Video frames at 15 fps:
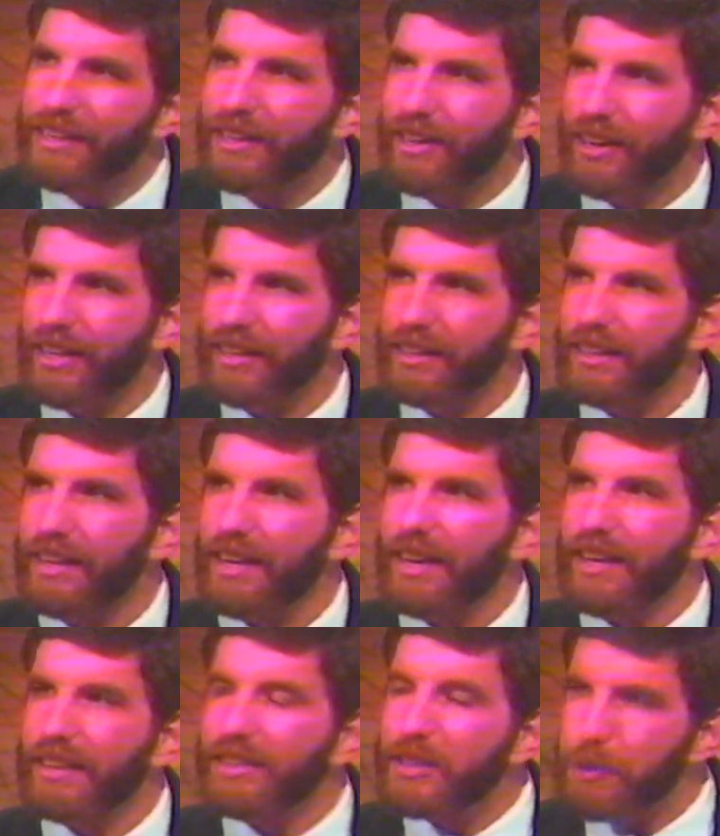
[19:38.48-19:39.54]
in on it,
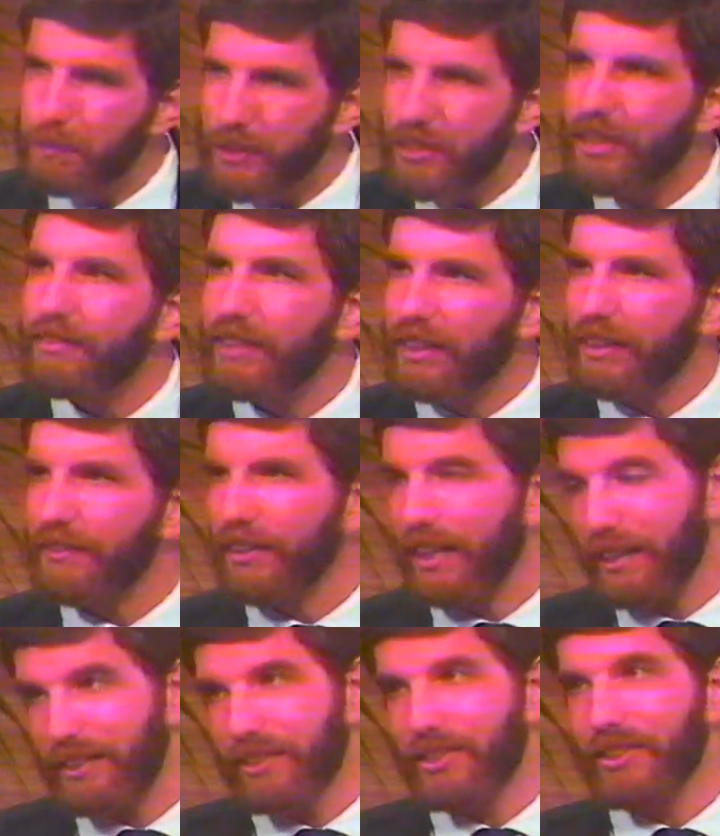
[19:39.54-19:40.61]
specifically
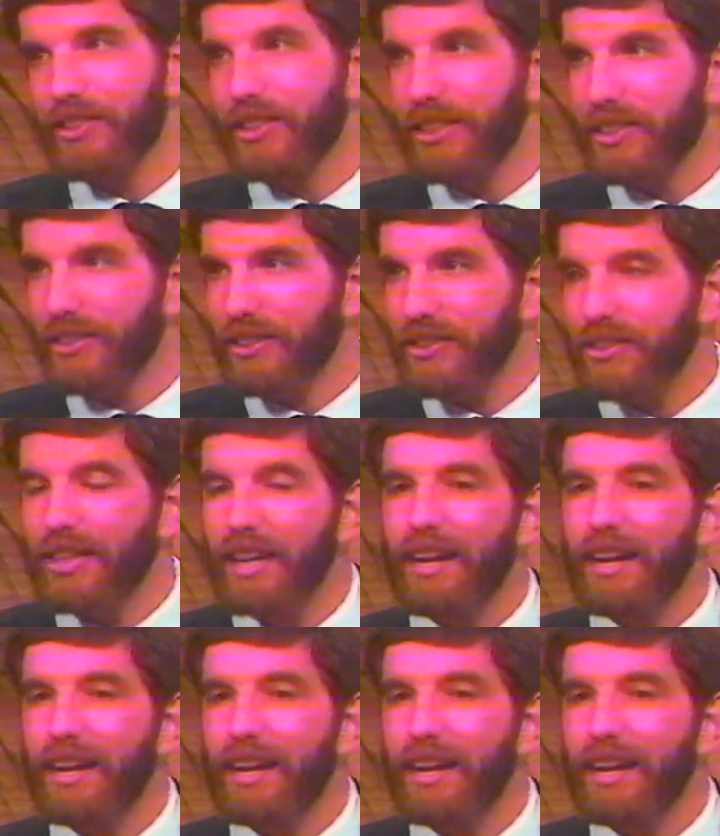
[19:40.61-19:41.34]
related to Jesus.